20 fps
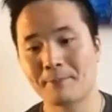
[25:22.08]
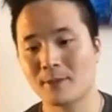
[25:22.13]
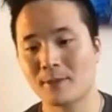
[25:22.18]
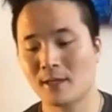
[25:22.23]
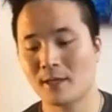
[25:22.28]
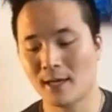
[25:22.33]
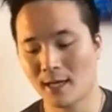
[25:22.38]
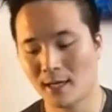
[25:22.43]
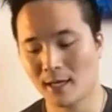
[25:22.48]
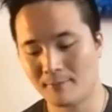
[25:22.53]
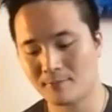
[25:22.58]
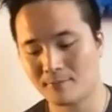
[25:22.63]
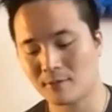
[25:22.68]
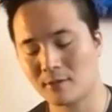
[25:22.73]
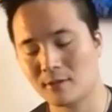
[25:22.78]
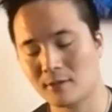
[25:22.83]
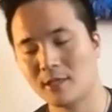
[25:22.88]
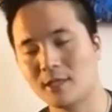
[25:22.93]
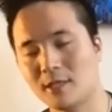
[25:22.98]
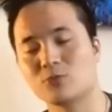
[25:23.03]
And
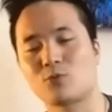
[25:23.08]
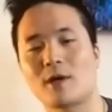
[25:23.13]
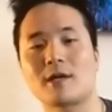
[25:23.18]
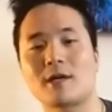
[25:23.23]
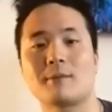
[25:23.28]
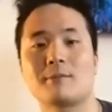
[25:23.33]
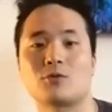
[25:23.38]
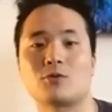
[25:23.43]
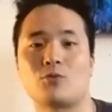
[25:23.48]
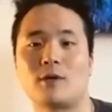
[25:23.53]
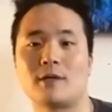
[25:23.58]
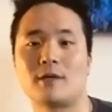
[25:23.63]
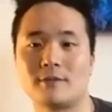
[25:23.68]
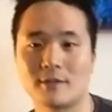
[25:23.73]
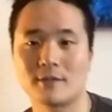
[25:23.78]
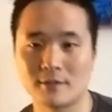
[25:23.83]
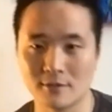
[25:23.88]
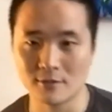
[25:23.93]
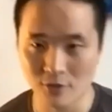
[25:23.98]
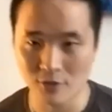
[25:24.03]
he's ranked number
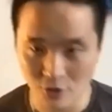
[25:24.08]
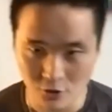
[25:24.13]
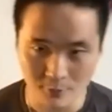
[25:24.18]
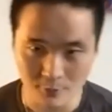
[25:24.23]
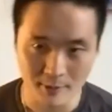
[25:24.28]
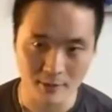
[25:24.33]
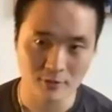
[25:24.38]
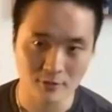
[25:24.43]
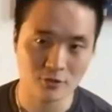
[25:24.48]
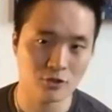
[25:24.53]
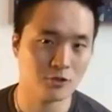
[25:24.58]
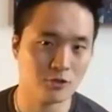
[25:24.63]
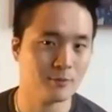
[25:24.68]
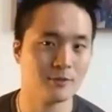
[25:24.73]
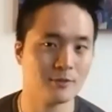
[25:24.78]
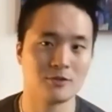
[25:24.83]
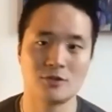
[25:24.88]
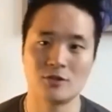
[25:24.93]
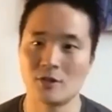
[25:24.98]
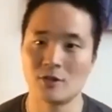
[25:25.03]
26 in Cuba.
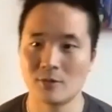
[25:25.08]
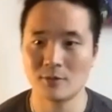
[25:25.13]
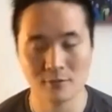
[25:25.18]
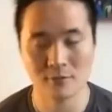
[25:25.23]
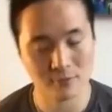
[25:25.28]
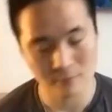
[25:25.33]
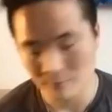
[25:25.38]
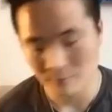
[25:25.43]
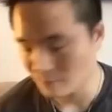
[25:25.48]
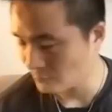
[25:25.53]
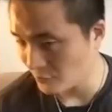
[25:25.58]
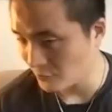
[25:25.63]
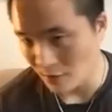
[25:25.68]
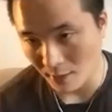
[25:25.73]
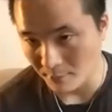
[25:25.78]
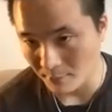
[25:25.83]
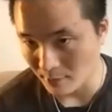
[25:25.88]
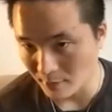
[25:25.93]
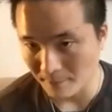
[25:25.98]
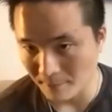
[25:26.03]
Cuba's judo is
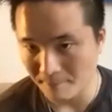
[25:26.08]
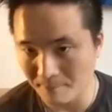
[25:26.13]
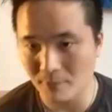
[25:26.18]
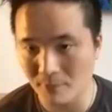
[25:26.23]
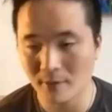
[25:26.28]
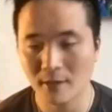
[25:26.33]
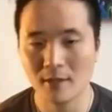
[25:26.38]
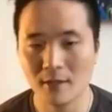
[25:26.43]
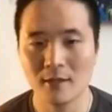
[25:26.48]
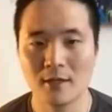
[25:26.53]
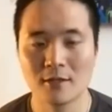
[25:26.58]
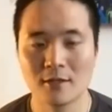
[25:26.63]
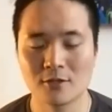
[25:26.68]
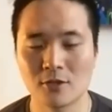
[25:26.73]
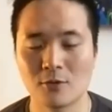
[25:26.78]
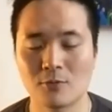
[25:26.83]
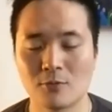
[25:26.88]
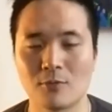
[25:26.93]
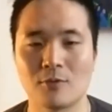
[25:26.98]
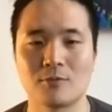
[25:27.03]
phenomenal.
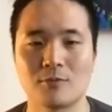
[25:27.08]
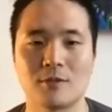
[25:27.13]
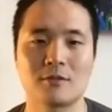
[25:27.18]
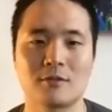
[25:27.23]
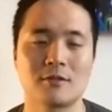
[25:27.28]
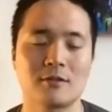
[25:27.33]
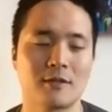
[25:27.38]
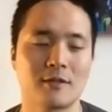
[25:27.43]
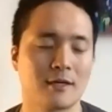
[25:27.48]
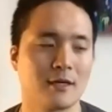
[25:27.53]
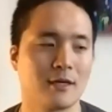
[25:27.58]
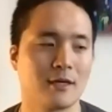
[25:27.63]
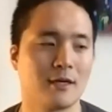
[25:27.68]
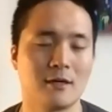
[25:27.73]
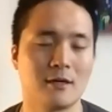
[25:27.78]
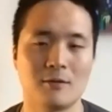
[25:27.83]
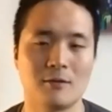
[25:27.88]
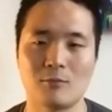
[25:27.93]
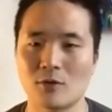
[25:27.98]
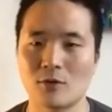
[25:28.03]
So this is like
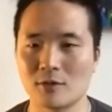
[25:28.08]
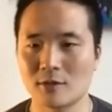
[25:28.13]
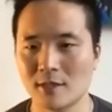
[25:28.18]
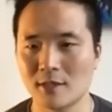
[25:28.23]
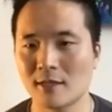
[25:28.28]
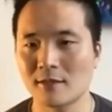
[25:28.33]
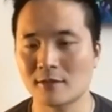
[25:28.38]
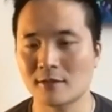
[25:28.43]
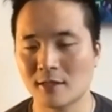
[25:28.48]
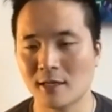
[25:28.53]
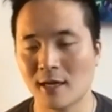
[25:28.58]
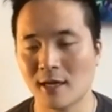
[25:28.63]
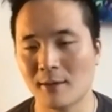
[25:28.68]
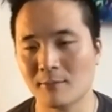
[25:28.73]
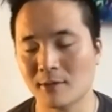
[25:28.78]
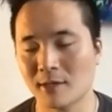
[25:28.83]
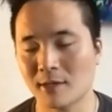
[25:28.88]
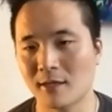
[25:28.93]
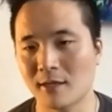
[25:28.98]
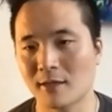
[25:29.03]
a more intense
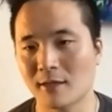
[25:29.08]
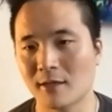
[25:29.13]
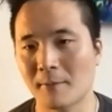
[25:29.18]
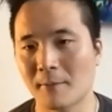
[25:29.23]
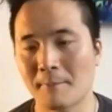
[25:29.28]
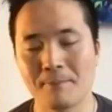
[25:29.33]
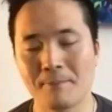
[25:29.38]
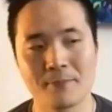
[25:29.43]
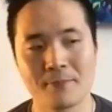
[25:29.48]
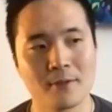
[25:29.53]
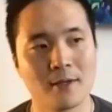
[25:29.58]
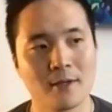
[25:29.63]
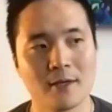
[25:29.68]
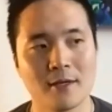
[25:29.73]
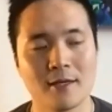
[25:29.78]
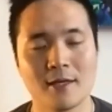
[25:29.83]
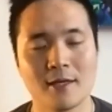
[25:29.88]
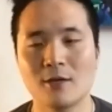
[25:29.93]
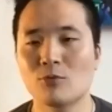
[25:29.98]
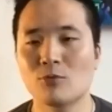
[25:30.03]
camp kind of thing.
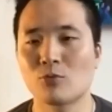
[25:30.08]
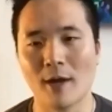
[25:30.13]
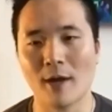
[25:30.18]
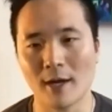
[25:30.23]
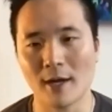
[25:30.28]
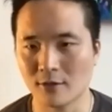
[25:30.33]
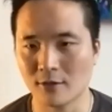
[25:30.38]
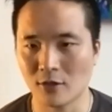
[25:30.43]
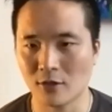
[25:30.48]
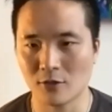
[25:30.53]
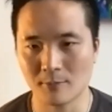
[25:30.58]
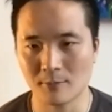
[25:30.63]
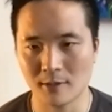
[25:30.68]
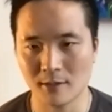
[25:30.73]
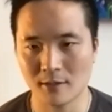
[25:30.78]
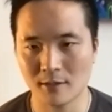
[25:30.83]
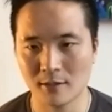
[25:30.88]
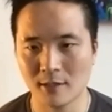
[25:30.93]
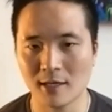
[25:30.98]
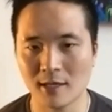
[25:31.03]
He ragdolled me.
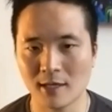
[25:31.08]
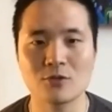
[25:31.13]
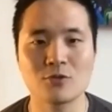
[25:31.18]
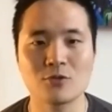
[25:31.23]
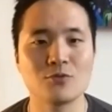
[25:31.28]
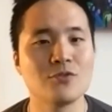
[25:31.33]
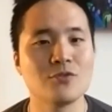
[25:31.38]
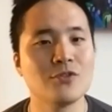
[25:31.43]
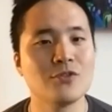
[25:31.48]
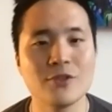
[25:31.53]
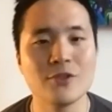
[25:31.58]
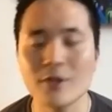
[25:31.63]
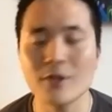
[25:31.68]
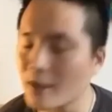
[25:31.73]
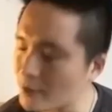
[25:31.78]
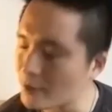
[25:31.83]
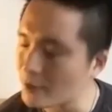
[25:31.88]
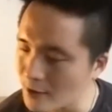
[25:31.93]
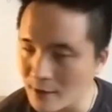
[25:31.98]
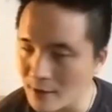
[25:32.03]
I could do
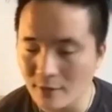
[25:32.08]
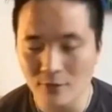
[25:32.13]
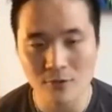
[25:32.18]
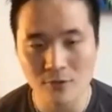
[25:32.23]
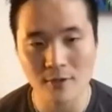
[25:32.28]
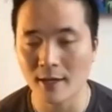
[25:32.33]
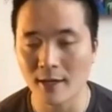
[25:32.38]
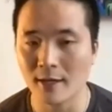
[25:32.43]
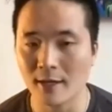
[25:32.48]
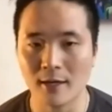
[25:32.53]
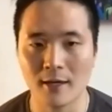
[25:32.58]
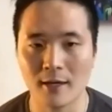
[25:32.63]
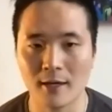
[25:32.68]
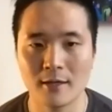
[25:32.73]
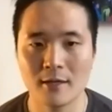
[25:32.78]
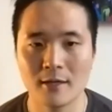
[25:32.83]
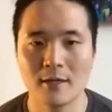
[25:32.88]
nothing to that guy.